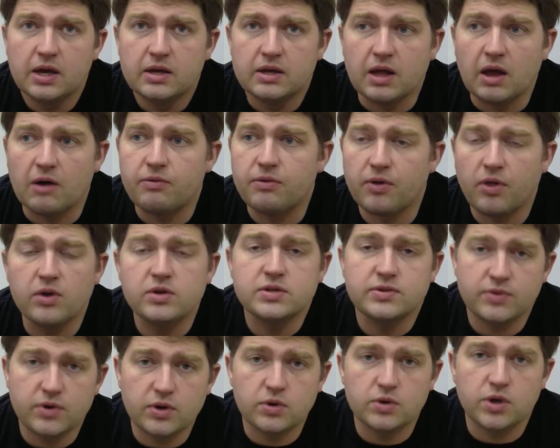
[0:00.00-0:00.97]
Now, for those
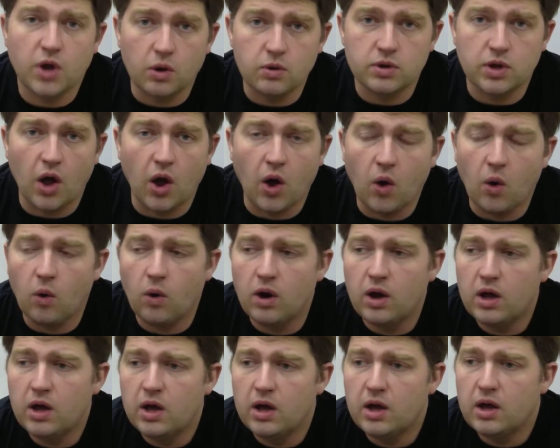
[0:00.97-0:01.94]
of you who don't know,
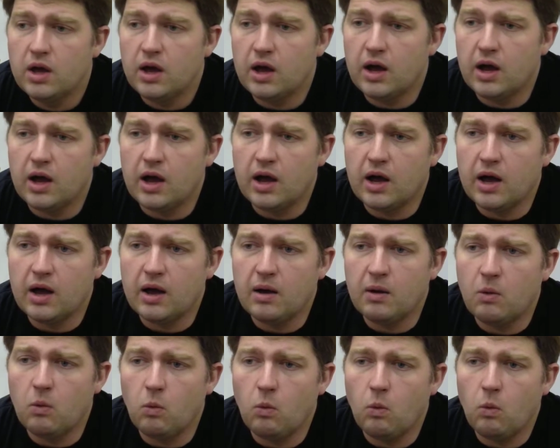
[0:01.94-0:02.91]

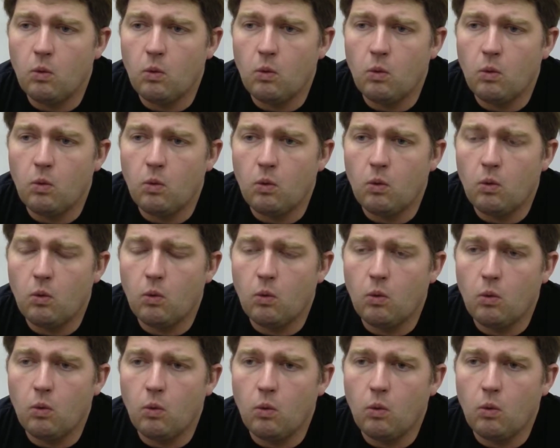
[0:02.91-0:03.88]

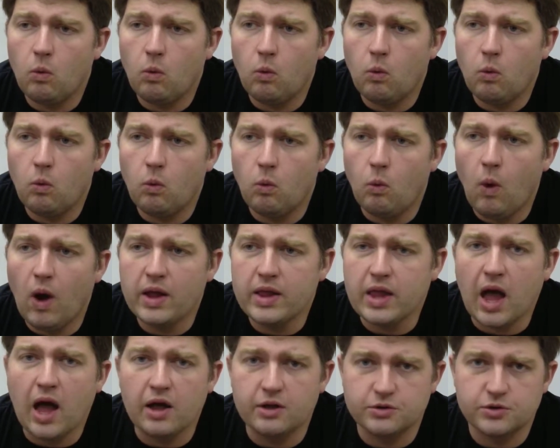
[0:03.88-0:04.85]

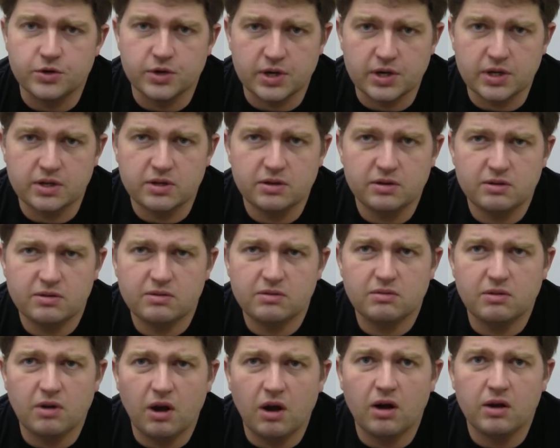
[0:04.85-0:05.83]
100
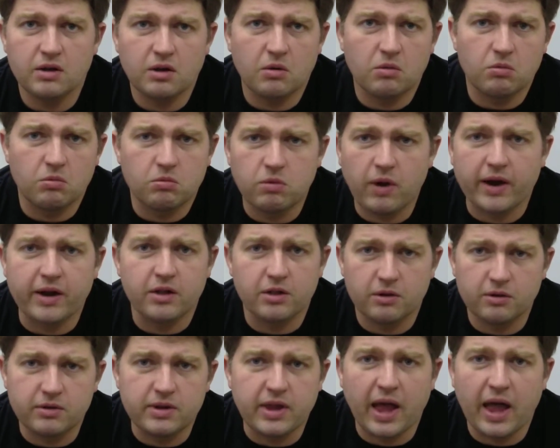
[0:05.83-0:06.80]
on a
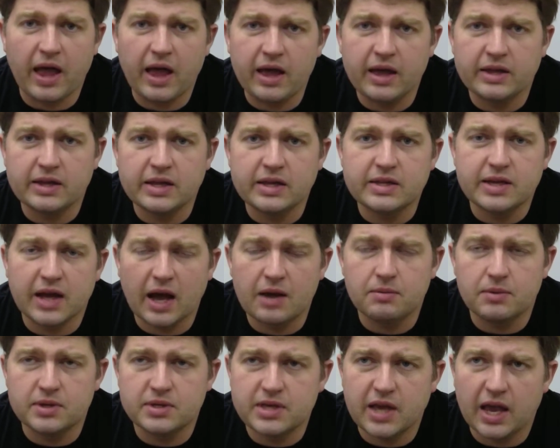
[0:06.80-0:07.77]
regular day,
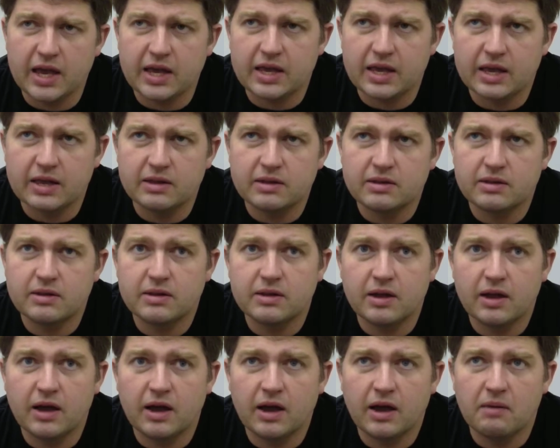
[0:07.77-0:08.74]
anytime you take it,
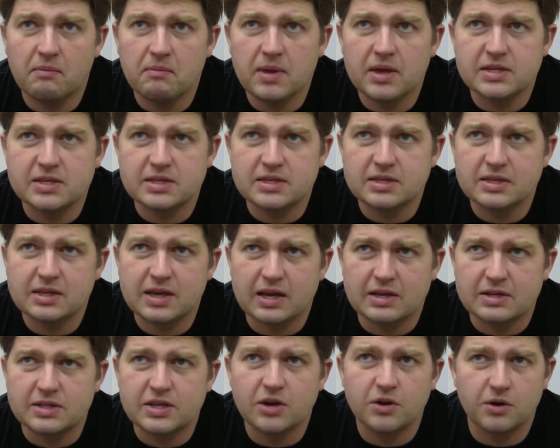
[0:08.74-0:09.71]
is
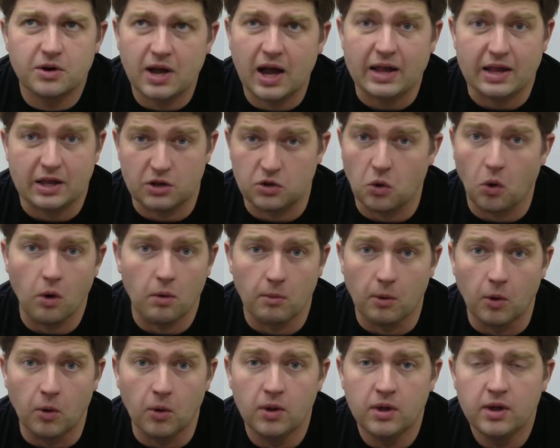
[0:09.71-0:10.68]
considered kind of
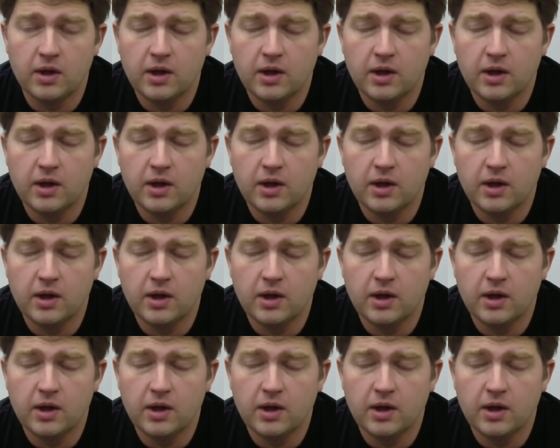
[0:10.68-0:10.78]
normal.